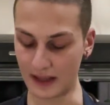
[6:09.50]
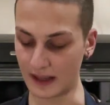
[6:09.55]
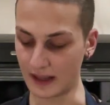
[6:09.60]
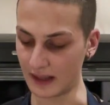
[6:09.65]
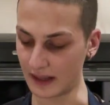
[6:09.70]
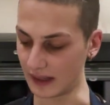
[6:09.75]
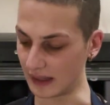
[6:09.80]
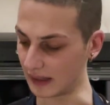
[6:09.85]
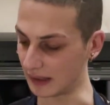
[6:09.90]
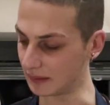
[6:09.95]

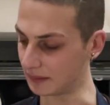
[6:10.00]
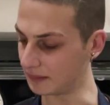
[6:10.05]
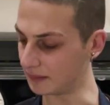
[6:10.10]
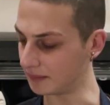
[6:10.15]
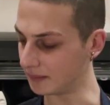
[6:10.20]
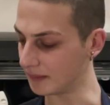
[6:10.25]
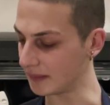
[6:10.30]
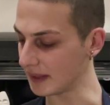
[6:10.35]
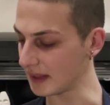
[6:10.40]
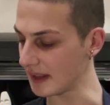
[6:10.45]

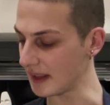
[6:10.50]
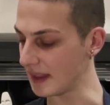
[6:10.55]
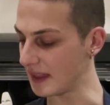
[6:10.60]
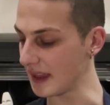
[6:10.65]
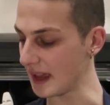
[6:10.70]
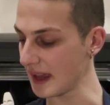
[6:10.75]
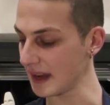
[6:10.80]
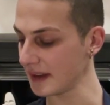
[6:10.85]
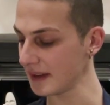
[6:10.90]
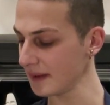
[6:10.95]

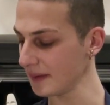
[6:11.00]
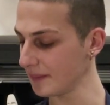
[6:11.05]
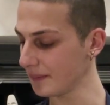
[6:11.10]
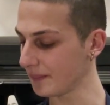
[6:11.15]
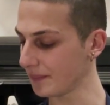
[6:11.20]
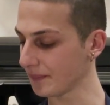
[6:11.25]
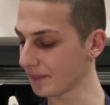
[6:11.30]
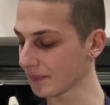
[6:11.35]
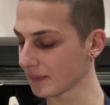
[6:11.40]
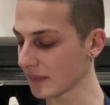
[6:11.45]
Then
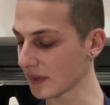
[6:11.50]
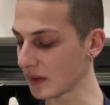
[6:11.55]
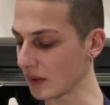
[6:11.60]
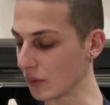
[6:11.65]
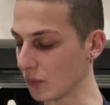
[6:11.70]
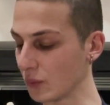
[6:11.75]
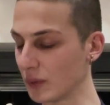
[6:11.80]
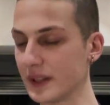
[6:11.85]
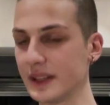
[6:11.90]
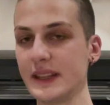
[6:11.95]

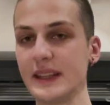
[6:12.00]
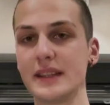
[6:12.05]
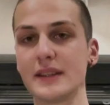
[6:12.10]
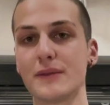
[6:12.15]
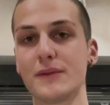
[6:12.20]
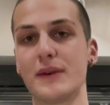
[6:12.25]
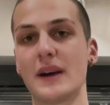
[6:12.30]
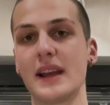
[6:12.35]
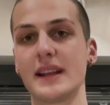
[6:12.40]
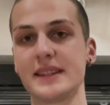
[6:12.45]
we need a
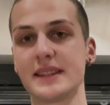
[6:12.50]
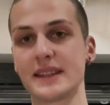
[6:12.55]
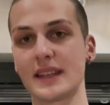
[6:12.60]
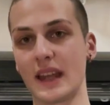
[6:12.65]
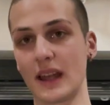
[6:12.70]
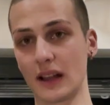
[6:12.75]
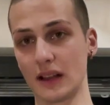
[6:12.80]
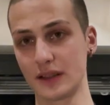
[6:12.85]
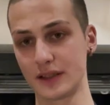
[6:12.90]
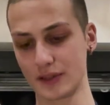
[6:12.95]
fine
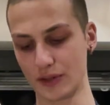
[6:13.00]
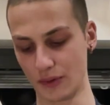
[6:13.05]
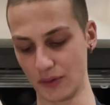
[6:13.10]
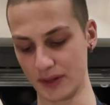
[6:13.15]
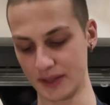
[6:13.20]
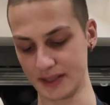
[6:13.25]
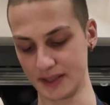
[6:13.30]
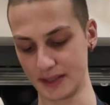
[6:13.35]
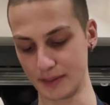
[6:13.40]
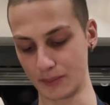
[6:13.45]
scale. So
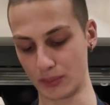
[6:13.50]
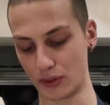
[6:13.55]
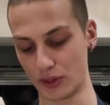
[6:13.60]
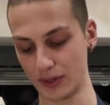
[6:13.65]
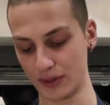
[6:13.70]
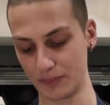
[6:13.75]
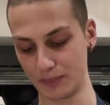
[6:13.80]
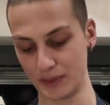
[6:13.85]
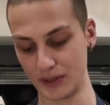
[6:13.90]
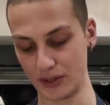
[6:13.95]
this is
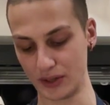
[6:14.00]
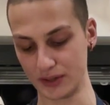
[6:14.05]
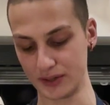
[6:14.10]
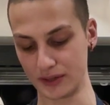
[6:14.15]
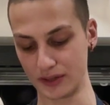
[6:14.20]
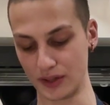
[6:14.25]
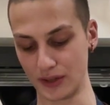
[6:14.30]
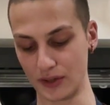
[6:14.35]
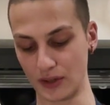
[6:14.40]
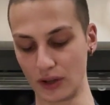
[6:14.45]
important because
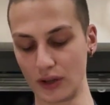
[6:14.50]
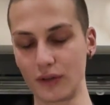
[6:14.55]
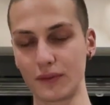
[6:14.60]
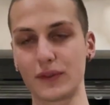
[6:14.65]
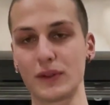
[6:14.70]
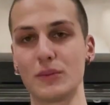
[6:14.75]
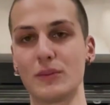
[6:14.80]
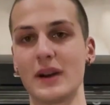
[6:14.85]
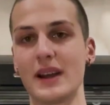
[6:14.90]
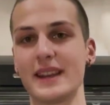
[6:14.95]
not all of
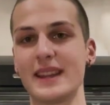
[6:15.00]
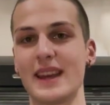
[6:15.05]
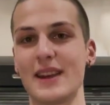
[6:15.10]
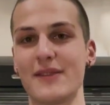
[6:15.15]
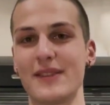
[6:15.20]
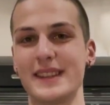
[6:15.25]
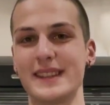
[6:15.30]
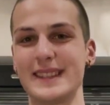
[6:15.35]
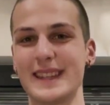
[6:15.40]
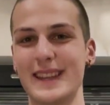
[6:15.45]
you might have
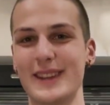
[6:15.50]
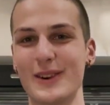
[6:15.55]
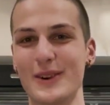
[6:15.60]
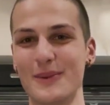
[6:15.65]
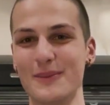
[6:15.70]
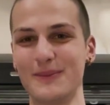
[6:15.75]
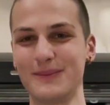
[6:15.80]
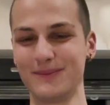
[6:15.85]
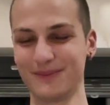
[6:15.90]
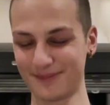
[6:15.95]
this at
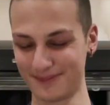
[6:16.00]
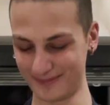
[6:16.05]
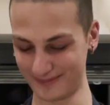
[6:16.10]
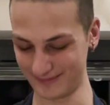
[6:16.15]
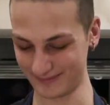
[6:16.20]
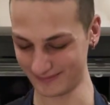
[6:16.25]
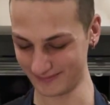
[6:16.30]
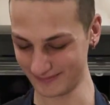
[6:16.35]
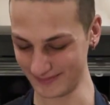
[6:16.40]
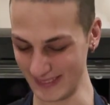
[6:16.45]
home.
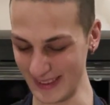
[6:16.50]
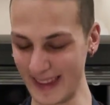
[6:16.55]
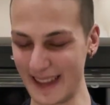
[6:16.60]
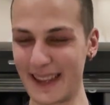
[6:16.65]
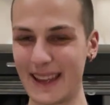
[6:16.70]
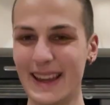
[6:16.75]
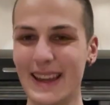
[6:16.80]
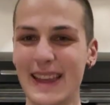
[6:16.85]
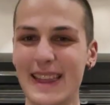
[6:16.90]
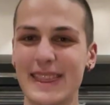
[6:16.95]

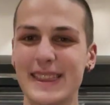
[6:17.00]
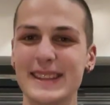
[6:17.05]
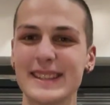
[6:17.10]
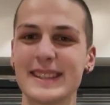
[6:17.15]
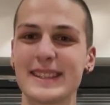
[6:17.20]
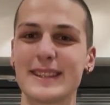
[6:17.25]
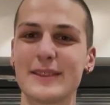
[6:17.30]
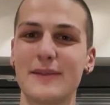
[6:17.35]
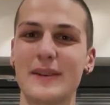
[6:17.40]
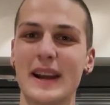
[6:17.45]
This
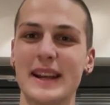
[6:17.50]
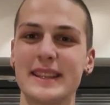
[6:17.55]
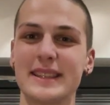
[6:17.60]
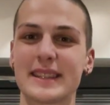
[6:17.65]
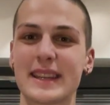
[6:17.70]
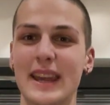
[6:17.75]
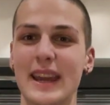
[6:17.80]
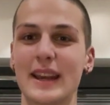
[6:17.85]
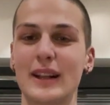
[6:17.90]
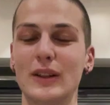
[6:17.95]
is a fine
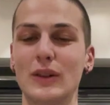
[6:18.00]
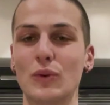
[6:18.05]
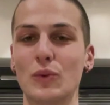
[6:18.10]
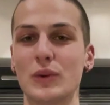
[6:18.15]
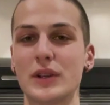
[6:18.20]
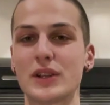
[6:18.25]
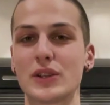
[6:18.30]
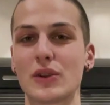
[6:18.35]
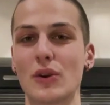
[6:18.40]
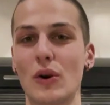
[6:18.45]
scale
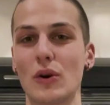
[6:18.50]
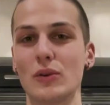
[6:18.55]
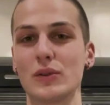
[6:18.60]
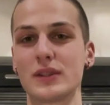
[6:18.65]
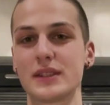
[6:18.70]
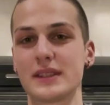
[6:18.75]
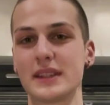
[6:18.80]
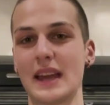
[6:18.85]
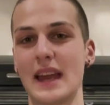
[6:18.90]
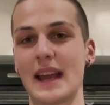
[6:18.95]
which
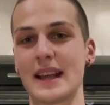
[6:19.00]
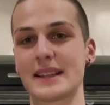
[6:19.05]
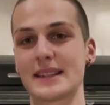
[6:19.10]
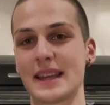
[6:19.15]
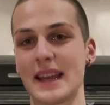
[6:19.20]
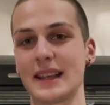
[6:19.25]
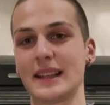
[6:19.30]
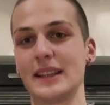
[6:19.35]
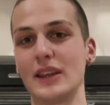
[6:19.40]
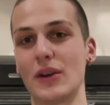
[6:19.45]
goes
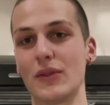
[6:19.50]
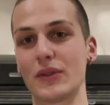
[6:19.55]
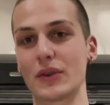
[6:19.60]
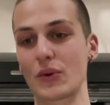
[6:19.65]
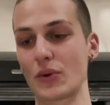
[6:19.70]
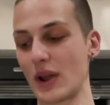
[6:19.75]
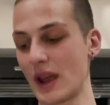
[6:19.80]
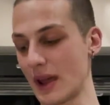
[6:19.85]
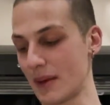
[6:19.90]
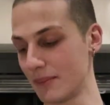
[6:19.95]
exactly on the
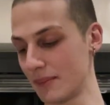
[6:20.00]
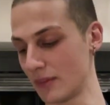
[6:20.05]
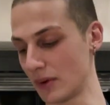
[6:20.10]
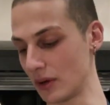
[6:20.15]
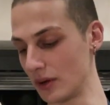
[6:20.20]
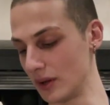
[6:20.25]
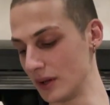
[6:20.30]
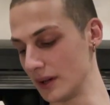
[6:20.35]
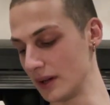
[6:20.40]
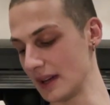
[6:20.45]
gram
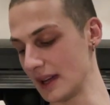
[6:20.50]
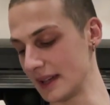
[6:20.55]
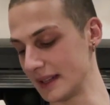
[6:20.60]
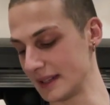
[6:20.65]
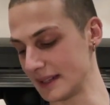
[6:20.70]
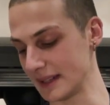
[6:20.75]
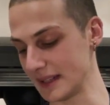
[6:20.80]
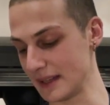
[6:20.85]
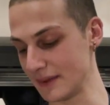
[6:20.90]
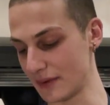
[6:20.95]

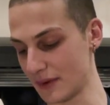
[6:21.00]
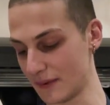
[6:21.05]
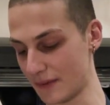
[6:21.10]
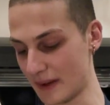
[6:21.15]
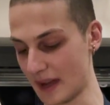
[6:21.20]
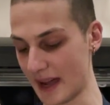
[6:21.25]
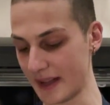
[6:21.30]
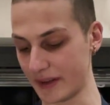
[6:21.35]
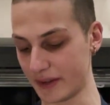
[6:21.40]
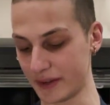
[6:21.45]
and even
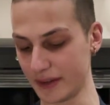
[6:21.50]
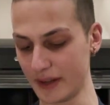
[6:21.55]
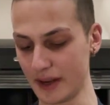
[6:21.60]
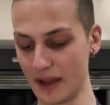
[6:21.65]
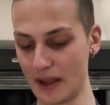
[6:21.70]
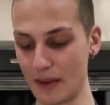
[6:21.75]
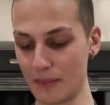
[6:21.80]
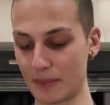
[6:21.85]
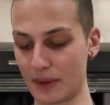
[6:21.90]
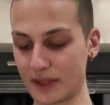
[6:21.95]
finer,
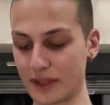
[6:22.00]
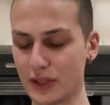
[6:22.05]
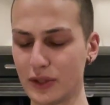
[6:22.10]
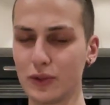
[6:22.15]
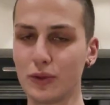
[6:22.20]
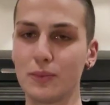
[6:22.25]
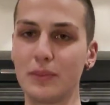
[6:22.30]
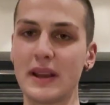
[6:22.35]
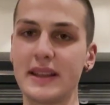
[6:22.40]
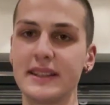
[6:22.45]
but you
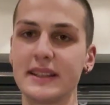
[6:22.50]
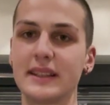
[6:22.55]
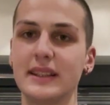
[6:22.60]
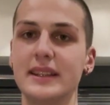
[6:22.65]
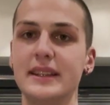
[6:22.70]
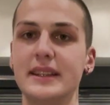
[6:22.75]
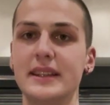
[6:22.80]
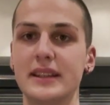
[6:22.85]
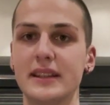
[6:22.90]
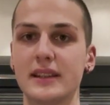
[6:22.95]
basically
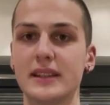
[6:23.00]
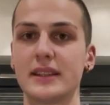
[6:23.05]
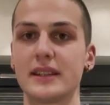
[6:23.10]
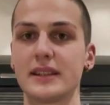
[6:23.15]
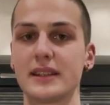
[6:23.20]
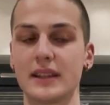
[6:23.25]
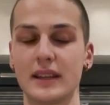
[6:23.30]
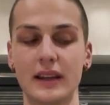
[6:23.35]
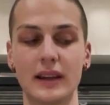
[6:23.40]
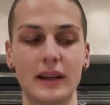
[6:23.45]
need
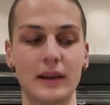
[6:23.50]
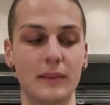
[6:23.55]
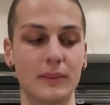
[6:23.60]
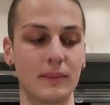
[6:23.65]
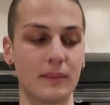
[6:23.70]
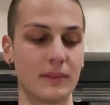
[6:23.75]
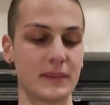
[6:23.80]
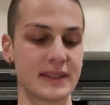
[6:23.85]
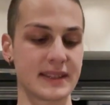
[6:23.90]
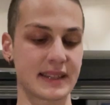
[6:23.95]
a
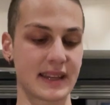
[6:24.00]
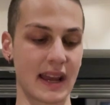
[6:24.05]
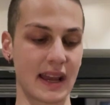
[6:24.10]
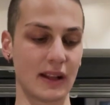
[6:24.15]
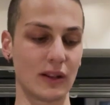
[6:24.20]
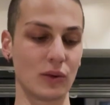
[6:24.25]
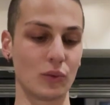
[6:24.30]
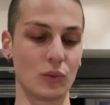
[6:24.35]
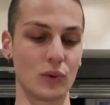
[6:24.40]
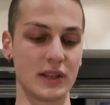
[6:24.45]

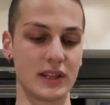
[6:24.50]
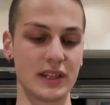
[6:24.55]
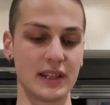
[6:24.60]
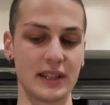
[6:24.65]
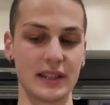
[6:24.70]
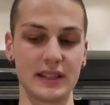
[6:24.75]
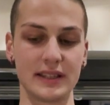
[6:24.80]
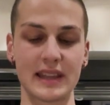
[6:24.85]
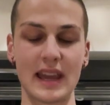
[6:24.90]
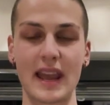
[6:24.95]
scale which
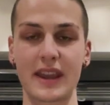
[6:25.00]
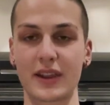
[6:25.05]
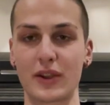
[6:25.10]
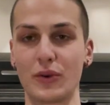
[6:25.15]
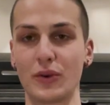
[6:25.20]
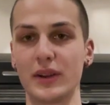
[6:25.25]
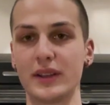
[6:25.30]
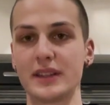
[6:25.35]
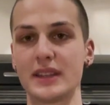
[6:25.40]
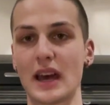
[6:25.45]
is
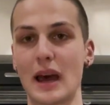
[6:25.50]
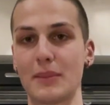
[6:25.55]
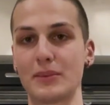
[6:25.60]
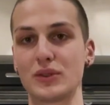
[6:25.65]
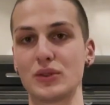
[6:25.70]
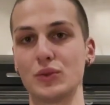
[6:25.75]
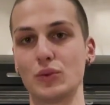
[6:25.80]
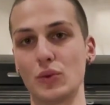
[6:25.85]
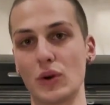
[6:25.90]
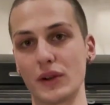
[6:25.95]
accurate up
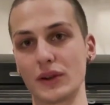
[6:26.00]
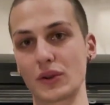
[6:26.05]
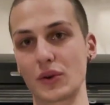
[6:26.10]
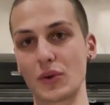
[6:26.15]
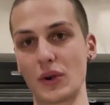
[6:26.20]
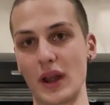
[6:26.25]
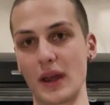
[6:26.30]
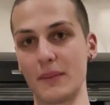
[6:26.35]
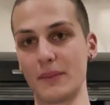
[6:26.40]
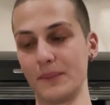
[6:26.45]
to 1
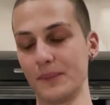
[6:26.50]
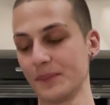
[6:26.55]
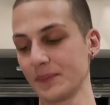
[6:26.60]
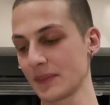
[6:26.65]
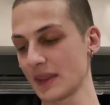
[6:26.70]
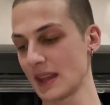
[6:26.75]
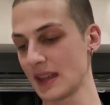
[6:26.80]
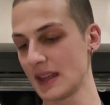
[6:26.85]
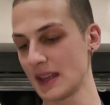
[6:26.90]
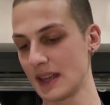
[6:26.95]
gram.
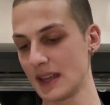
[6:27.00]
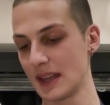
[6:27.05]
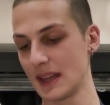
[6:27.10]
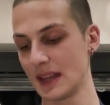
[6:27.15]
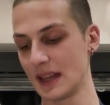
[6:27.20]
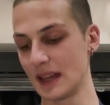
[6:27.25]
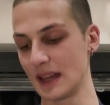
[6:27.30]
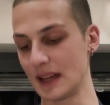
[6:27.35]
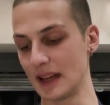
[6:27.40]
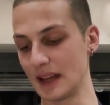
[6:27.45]

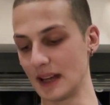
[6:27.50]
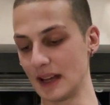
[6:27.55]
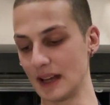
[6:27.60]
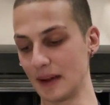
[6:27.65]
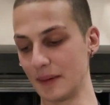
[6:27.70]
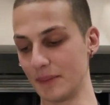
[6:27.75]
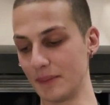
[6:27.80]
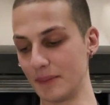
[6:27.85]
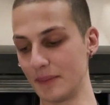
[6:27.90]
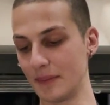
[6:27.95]

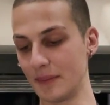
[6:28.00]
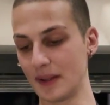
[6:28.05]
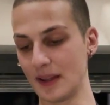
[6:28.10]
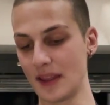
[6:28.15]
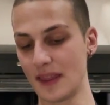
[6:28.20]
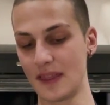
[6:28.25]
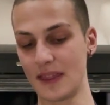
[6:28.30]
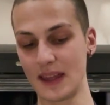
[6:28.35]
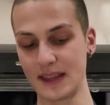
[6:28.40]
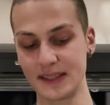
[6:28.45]

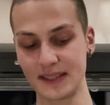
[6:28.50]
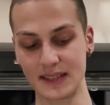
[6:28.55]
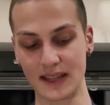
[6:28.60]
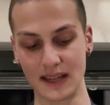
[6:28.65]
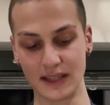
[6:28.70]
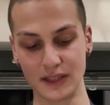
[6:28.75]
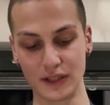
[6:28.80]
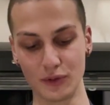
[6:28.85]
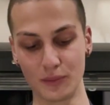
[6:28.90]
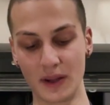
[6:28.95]
That
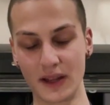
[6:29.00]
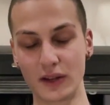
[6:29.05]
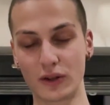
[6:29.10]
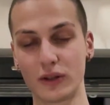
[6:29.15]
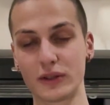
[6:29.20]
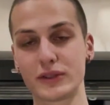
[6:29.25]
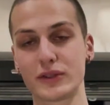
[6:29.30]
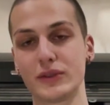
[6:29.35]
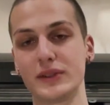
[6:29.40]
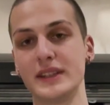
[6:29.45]
said, you might
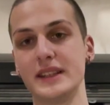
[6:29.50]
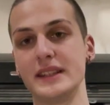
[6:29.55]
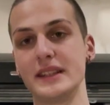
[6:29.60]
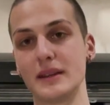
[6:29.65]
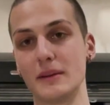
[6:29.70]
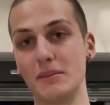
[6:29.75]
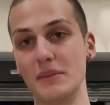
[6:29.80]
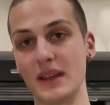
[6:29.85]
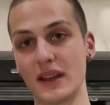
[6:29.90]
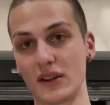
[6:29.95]
also need a
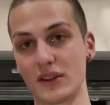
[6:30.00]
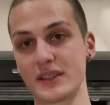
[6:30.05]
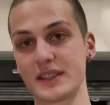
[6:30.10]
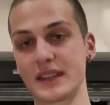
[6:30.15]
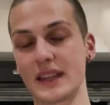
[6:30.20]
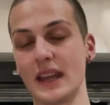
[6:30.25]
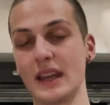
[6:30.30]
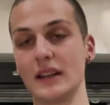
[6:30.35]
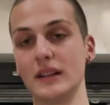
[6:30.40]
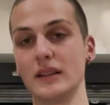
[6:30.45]
bigger
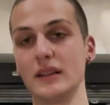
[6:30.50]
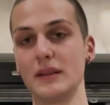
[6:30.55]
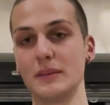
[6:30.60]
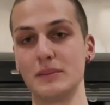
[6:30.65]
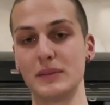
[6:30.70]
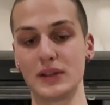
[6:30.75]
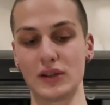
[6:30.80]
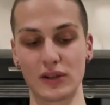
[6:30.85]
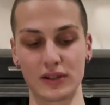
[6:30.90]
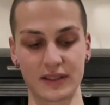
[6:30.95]
scale
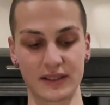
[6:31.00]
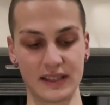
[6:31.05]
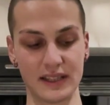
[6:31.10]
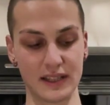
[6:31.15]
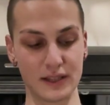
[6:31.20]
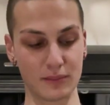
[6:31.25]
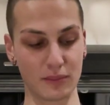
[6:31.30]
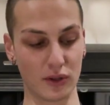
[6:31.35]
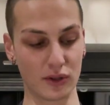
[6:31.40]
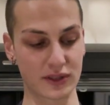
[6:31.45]
because these
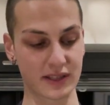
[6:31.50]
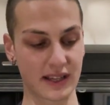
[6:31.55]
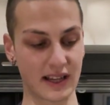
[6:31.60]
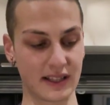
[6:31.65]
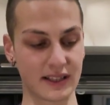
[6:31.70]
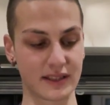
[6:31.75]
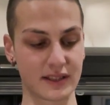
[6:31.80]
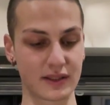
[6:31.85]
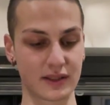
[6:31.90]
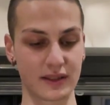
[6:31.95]
small
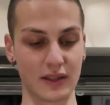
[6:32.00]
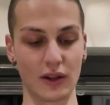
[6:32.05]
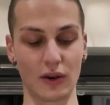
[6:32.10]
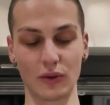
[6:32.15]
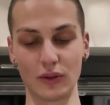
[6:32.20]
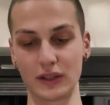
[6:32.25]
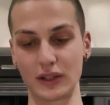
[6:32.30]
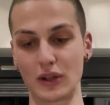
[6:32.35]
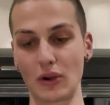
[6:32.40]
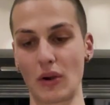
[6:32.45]
scales
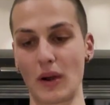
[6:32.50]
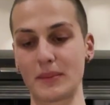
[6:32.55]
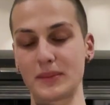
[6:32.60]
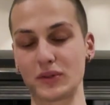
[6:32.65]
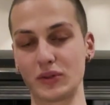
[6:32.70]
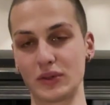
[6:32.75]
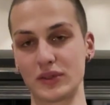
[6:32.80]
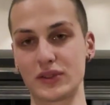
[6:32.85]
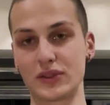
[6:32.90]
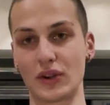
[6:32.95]
only go up to
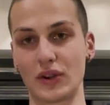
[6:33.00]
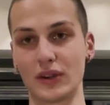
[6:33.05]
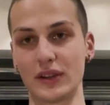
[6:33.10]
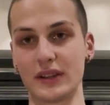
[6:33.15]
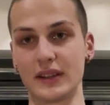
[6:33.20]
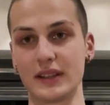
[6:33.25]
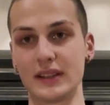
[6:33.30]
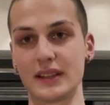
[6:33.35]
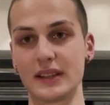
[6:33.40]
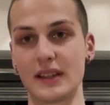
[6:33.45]
a
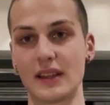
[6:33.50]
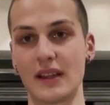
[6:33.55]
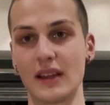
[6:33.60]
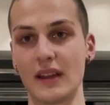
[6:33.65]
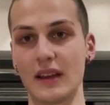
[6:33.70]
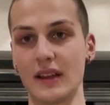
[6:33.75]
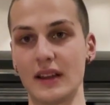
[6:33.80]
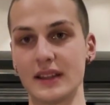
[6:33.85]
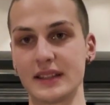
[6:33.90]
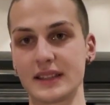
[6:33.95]
certain
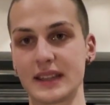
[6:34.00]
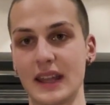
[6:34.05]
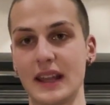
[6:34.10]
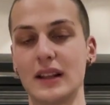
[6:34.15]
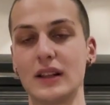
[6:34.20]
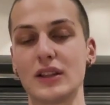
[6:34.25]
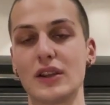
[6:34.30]
scale.